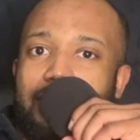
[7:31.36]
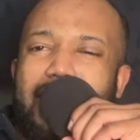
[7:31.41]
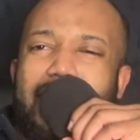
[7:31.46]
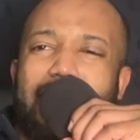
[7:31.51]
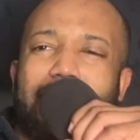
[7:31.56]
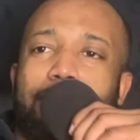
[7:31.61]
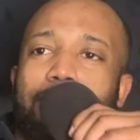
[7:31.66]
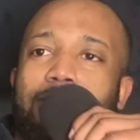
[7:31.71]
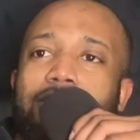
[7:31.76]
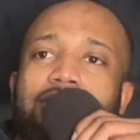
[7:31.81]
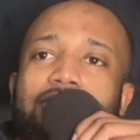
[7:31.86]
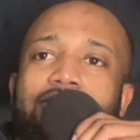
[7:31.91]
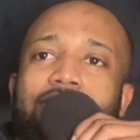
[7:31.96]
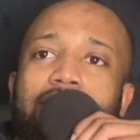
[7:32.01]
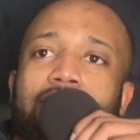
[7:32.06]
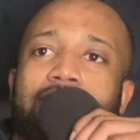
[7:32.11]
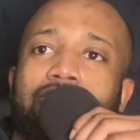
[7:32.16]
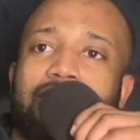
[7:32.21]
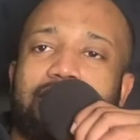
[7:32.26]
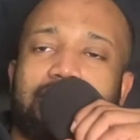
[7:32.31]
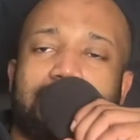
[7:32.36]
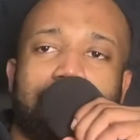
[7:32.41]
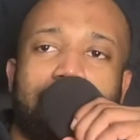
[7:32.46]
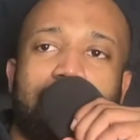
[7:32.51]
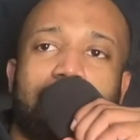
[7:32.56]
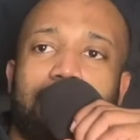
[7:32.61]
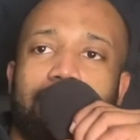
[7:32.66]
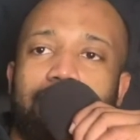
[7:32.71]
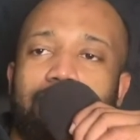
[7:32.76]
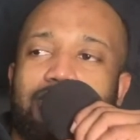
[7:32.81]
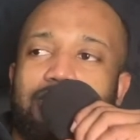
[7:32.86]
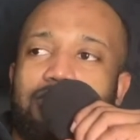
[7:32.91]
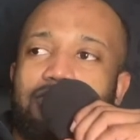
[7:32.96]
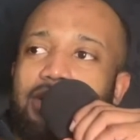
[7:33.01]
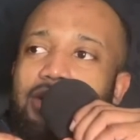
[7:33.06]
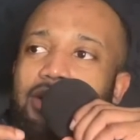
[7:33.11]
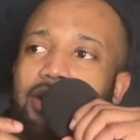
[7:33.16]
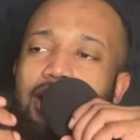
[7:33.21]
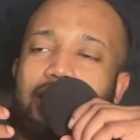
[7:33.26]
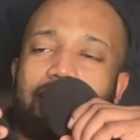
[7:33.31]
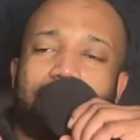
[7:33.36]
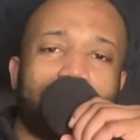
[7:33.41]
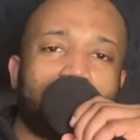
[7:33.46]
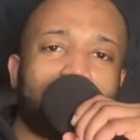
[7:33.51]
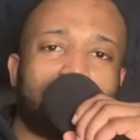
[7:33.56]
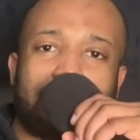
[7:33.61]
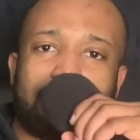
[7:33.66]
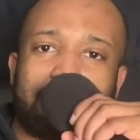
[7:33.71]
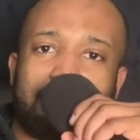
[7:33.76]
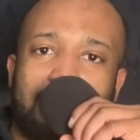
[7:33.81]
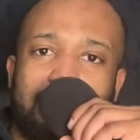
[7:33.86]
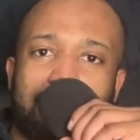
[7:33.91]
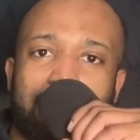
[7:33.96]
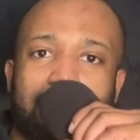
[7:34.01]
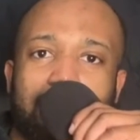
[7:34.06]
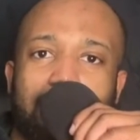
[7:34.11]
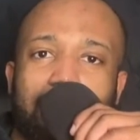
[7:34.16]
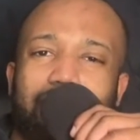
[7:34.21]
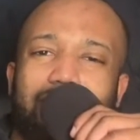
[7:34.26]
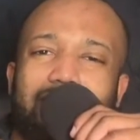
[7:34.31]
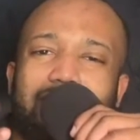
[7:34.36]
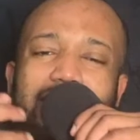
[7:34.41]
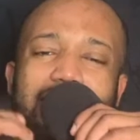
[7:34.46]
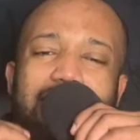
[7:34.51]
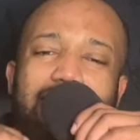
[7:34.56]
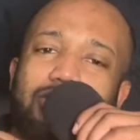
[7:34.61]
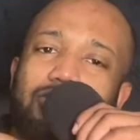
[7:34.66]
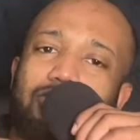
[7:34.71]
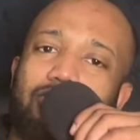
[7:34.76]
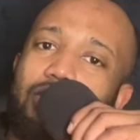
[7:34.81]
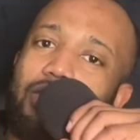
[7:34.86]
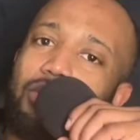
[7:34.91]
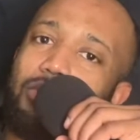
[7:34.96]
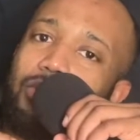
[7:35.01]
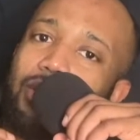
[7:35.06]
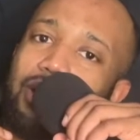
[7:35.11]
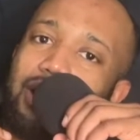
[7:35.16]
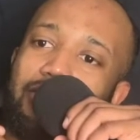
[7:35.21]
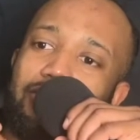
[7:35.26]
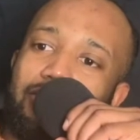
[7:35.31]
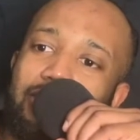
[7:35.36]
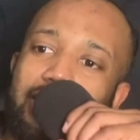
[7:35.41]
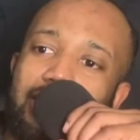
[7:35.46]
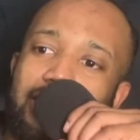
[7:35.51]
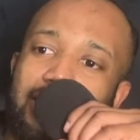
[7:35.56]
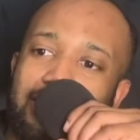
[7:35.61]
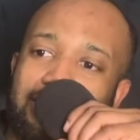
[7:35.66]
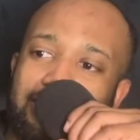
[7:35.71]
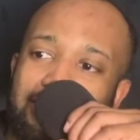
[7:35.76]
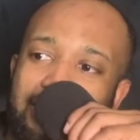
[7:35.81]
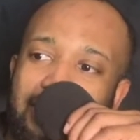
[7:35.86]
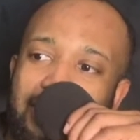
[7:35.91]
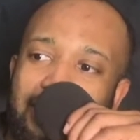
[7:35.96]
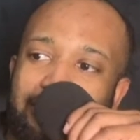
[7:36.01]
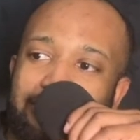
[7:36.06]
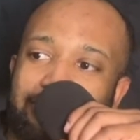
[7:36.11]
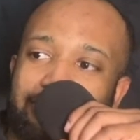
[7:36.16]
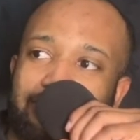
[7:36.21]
And it wasn't very transparent, it wasn't very obvious to me till later on, when I realized that